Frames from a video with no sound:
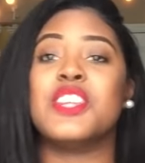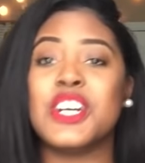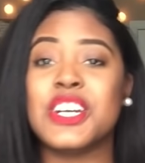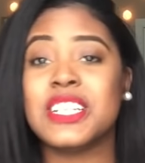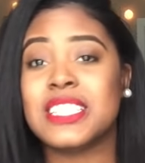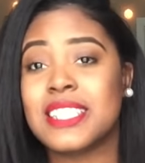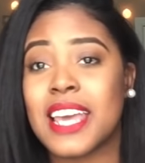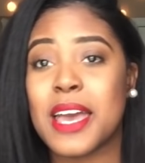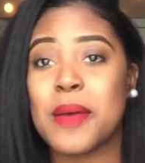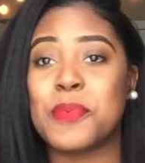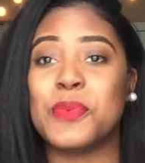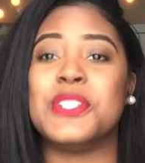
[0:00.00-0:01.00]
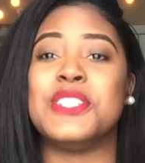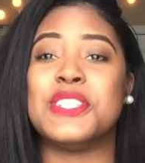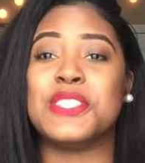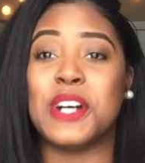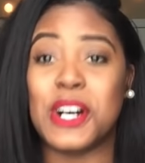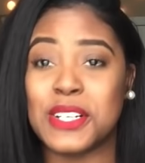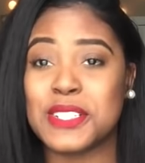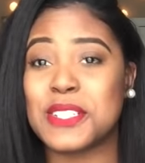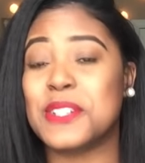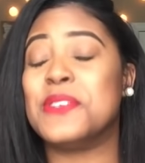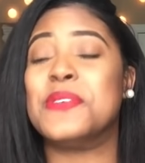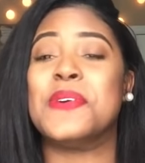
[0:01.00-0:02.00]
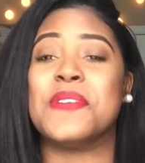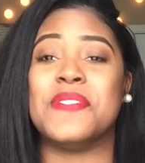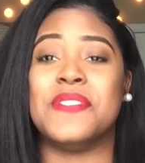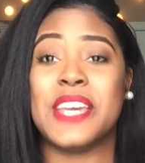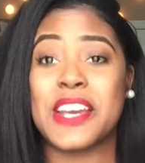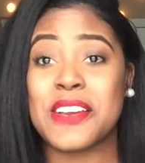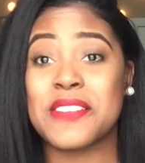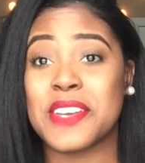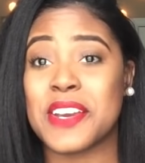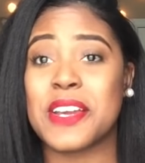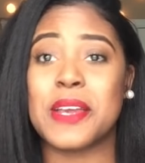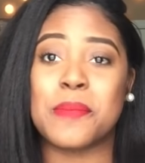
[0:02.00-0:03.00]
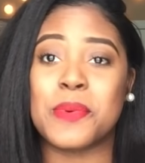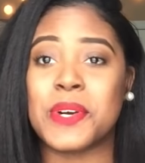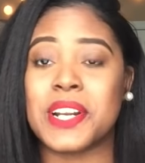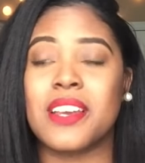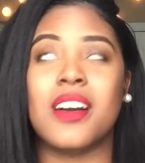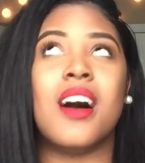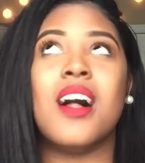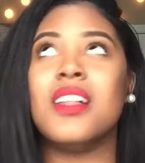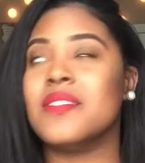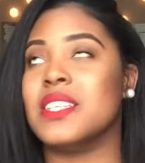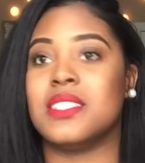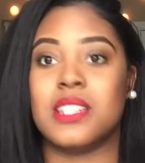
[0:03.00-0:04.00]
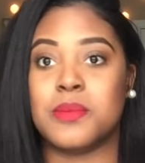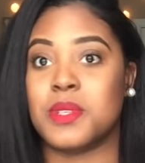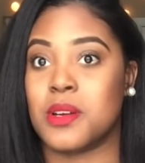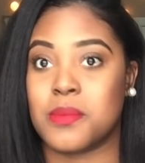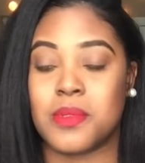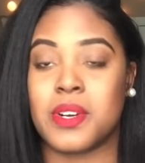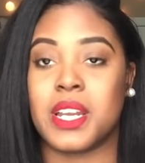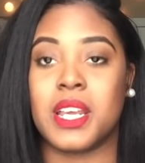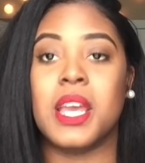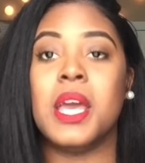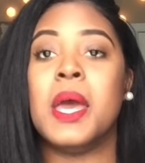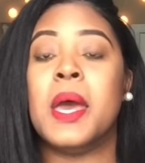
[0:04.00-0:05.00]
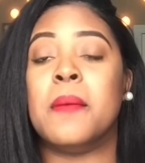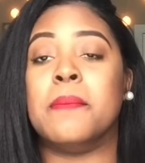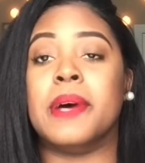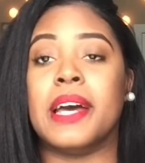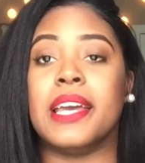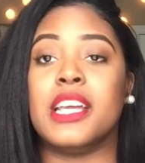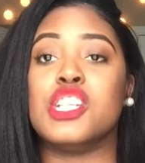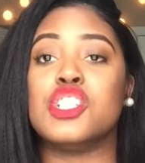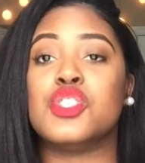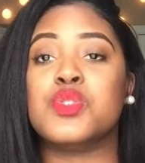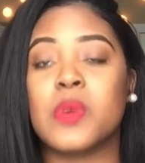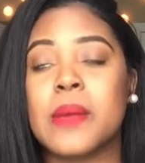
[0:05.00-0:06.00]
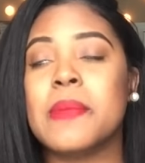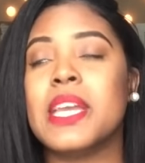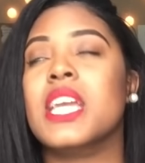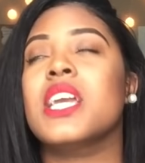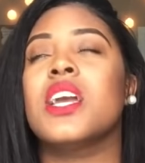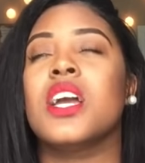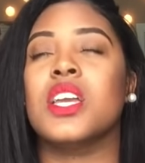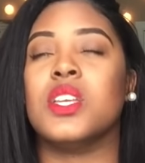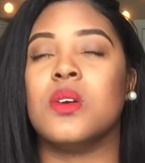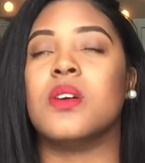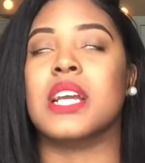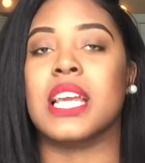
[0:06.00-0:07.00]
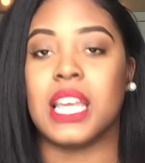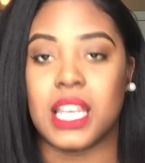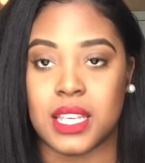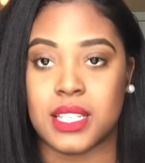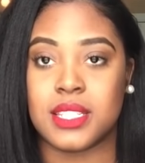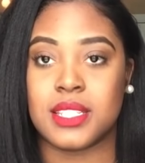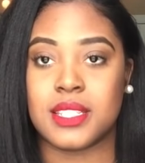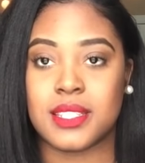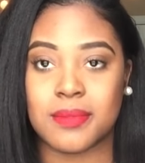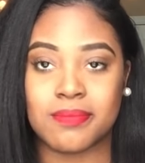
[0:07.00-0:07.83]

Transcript: third step, which is also very, very important, all of these steps are important, but trimming your ends.